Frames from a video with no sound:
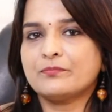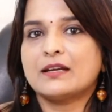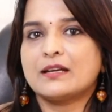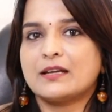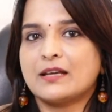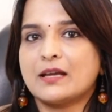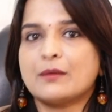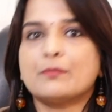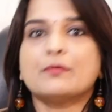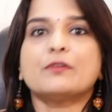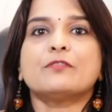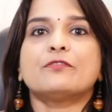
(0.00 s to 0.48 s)

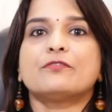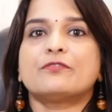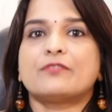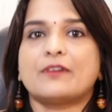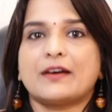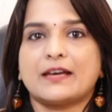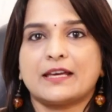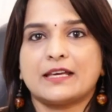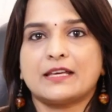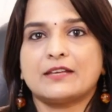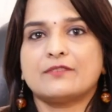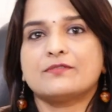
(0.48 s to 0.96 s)
Number
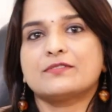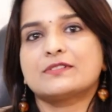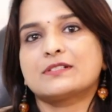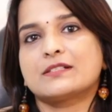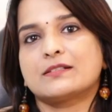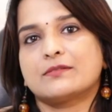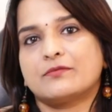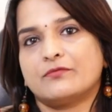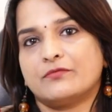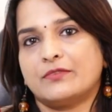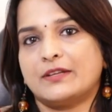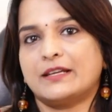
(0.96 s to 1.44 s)
five,
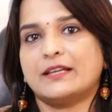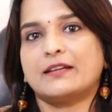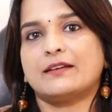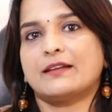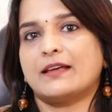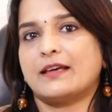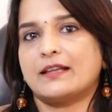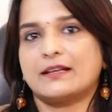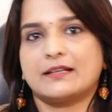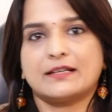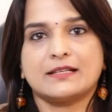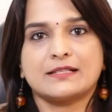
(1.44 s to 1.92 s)
very
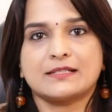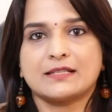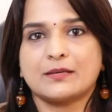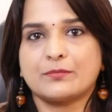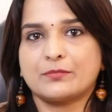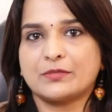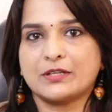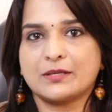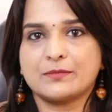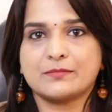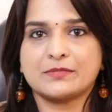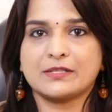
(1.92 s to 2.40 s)
rarely,
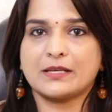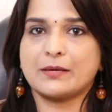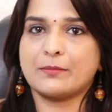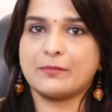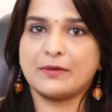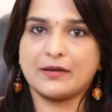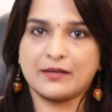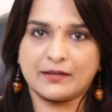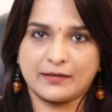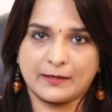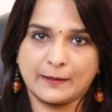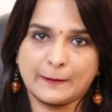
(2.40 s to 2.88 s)
sometimes
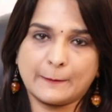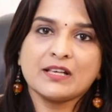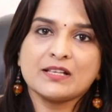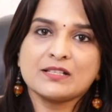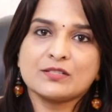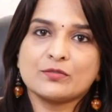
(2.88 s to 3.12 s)
MRI.